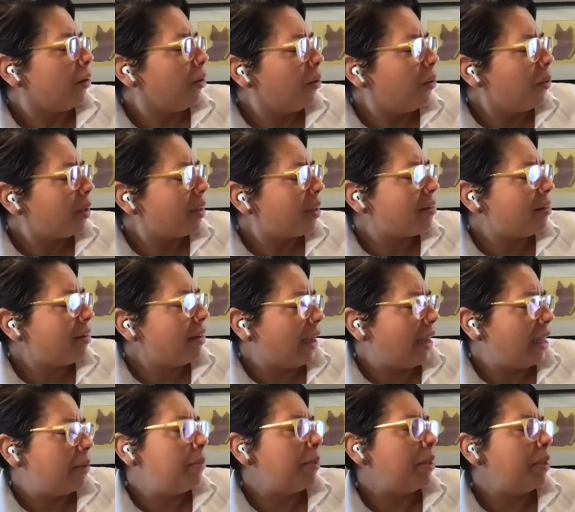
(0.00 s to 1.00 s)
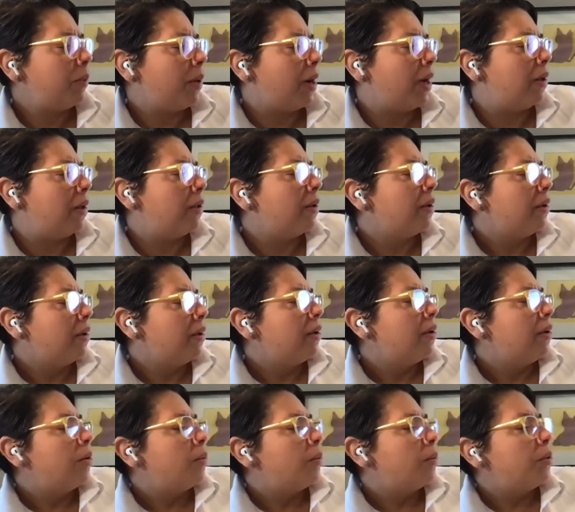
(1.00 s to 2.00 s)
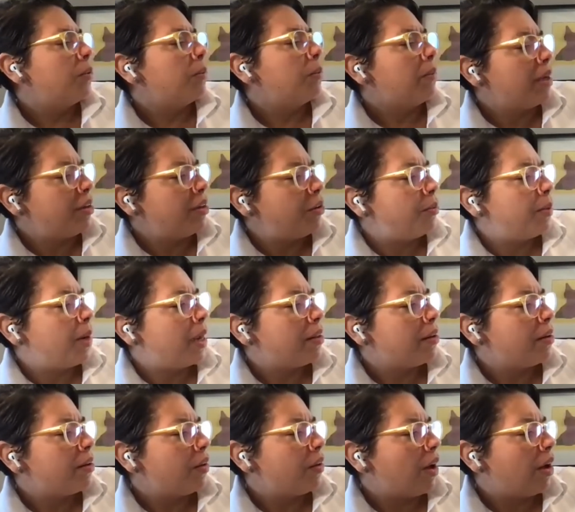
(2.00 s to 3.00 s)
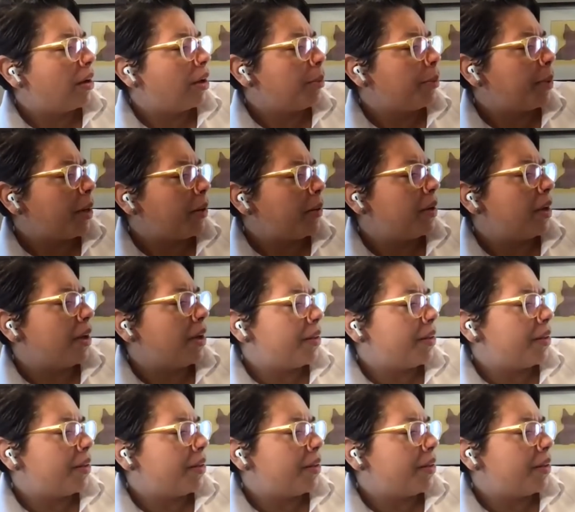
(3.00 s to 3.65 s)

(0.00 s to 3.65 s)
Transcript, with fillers: Lucas and I, meanwhile, would much rather talk about